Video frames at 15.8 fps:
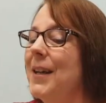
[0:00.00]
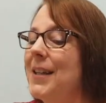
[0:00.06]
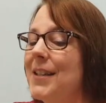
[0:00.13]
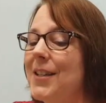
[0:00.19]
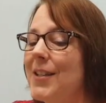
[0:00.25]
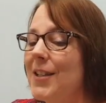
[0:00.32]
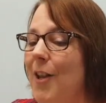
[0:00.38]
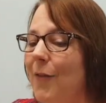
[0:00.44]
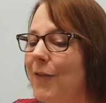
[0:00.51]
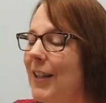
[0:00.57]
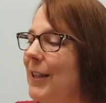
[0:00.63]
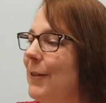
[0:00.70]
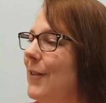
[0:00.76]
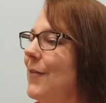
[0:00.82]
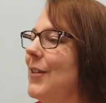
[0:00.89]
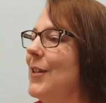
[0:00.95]
because there's
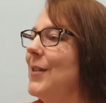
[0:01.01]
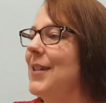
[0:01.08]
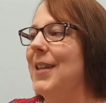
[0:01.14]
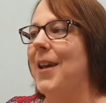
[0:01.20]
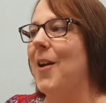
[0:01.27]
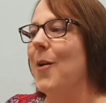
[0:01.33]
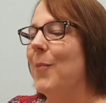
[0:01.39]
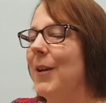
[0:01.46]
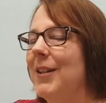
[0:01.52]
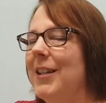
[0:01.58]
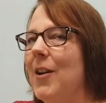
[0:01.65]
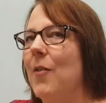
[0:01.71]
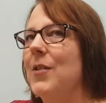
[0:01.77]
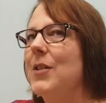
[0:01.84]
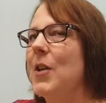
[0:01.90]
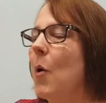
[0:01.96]
lovely reviews there, but you
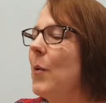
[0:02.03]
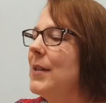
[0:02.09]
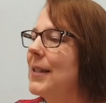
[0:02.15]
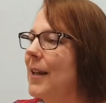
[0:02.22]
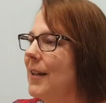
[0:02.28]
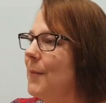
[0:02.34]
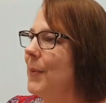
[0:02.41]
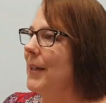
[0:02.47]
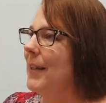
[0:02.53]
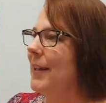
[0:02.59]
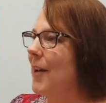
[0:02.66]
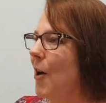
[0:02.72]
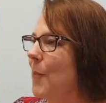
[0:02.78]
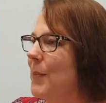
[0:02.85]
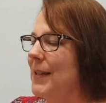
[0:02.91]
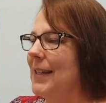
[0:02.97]
know, there's always going to be the
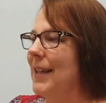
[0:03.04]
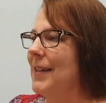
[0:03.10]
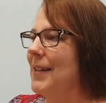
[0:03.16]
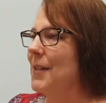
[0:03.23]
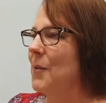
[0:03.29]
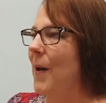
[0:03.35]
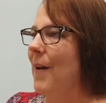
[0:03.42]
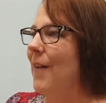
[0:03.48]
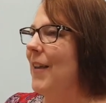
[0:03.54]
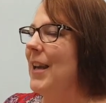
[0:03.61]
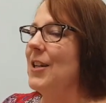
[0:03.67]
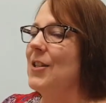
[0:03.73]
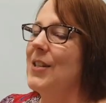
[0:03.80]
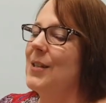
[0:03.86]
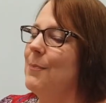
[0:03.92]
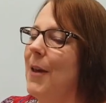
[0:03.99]
opposite as well, and
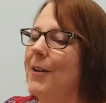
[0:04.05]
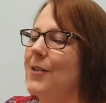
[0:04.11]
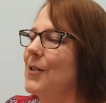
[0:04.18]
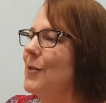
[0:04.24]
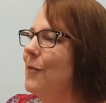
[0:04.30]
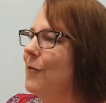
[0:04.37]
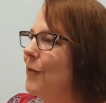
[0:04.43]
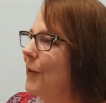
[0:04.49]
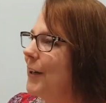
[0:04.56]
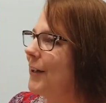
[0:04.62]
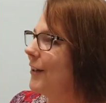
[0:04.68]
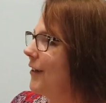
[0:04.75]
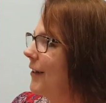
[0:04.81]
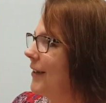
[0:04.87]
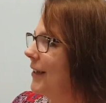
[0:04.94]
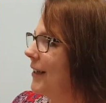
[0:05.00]
it's just better to avoid it,
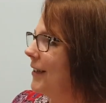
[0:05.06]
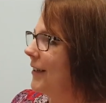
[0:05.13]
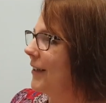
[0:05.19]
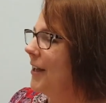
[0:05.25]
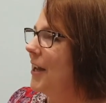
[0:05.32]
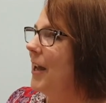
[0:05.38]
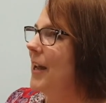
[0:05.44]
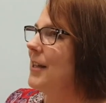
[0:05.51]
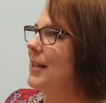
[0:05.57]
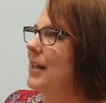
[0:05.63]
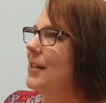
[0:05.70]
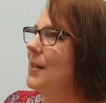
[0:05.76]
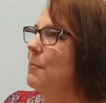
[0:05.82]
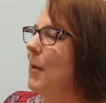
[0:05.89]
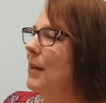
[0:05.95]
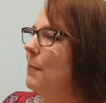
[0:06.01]
I think. It just